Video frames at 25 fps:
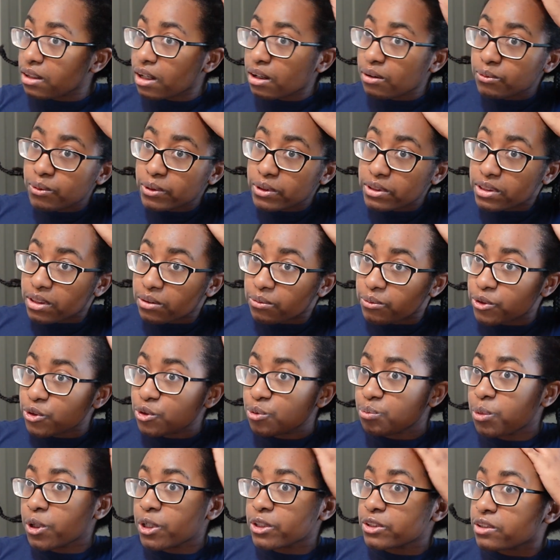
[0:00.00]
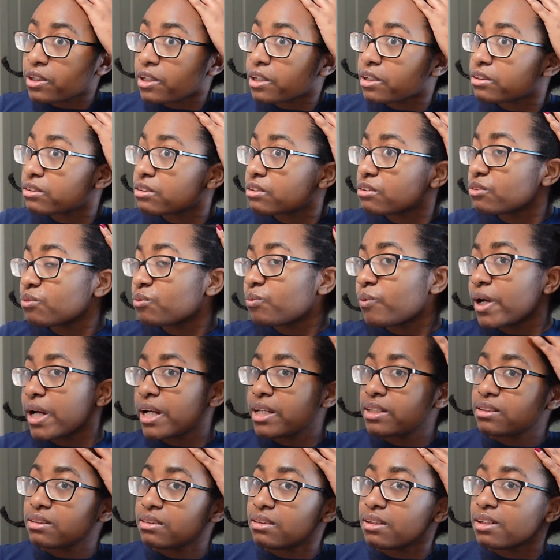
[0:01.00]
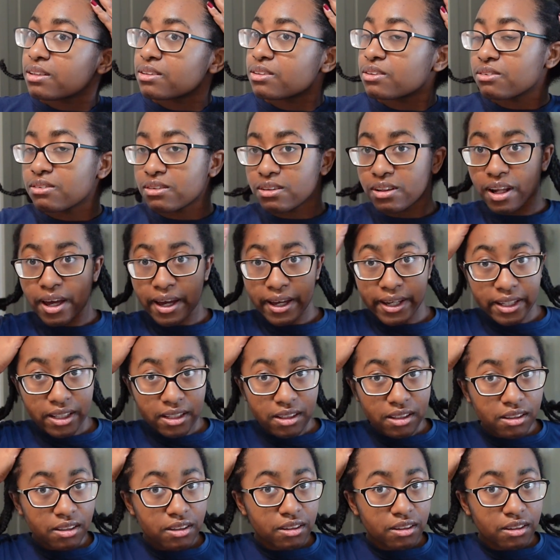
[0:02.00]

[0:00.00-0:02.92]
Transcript: I will say, when you part your hair certain ways, it does look like